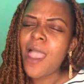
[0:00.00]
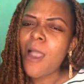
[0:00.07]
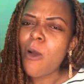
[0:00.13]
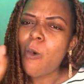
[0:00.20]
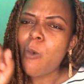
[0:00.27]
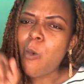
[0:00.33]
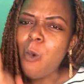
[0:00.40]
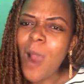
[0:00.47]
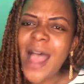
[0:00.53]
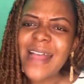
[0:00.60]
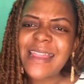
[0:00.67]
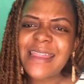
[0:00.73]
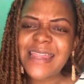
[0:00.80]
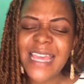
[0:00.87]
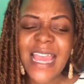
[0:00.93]

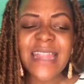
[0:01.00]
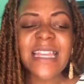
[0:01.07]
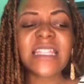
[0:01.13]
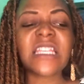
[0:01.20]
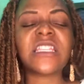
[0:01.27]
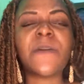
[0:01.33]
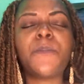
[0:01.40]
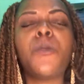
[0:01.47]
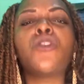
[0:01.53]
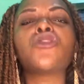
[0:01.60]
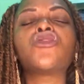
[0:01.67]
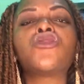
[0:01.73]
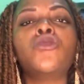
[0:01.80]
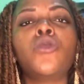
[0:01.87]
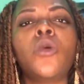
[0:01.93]
One thing that you're
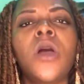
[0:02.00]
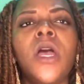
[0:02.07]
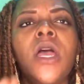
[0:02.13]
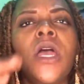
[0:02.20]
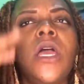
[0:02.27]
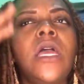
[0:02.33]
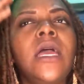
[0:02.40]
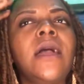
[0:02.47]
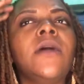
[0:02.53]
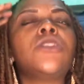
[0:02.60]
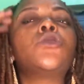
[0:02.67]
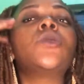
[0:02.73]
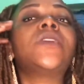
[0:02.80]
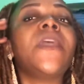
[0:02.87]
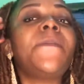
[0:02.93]
supposed to
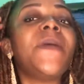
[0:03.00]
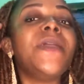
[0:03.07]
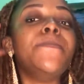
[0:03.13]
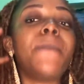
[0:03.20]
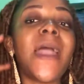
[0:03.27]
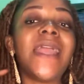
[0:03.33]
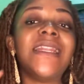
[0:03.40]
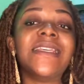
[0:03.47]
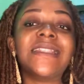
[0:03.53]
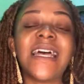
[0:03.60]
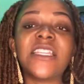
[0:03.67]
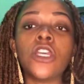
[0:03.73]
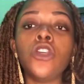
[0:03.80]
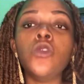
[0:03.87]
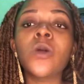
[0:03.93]
keep in mind is
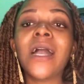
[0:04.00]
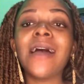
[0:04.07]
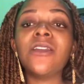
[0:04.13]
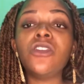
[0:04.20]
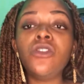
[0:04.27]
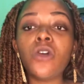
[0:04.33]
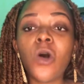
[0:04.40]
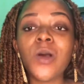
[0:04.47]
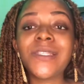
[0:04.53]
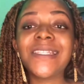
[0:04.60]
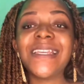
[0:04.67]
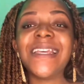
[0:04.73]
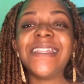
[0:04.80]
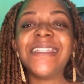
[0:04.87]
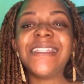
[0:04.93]
that you cannot
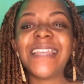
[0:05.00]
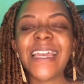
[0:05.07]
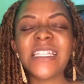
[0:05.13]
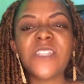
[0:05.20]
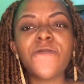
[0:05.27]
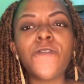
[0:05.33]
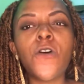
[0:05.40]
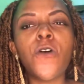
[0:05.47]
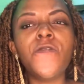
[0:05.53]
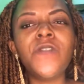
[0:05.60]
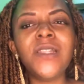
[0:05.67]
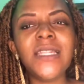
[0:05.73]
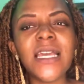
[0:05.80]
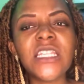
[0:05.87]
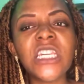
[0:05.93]
test for
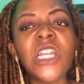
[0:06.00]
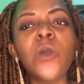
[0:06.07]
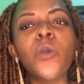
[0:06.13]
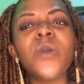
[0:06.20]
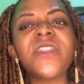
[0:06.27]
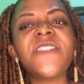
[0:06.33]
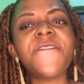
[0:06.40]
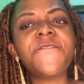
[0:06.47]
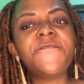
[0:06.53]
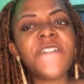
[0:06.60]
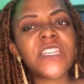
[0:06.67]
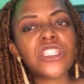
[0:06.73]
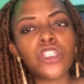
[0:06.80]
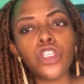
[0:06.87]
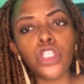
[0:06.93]
ovulation with the
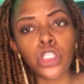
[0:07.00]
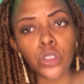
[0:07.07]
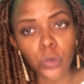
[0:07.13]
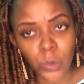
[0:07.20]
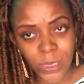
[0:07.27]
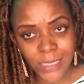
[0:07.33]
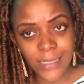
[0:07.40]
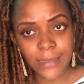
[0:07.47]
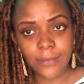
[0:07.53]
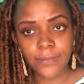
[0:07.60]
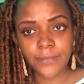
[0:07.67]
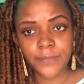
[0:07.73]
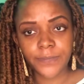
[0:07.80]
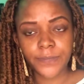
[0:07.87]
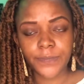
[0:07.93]
first urine.
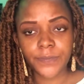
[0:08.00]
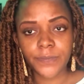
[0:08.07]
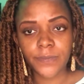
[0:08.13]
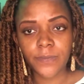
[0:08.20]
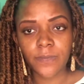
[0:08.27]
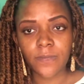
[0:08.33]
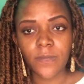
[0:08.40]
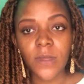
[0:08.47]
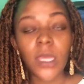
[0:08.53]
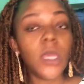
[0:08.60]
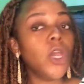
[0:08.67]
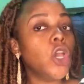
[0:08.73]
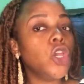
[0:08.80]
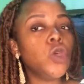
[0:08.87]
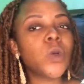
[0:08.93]

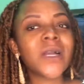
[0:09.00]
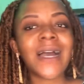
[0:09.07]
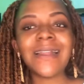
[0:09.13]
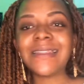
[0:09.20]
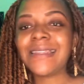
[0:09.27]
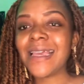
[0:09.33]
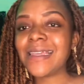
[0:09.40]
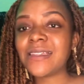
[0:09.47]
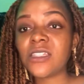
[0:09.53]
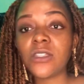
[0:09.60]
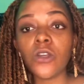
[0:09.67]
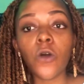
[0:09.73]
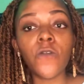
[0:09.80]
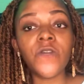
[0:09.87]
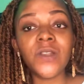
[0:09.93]
You can't test
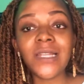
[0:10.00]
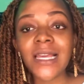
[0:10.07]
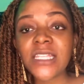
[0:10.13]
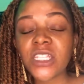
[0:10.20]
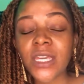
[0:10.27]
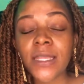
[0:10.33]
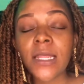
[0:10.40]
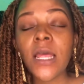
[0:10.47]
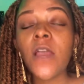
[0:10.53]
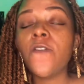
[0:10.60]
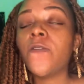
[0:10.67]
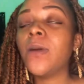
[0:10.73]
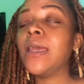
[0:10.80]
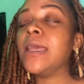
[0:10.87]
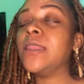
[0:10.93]
your ovulation
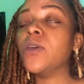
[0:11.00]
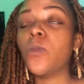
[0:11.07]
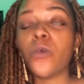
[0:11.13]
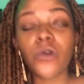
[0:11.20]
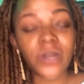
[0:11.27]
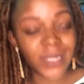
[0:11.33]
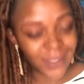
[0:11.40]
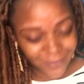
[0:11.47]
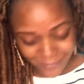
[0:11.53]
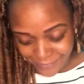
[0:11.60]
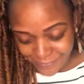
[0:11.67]
in the morning.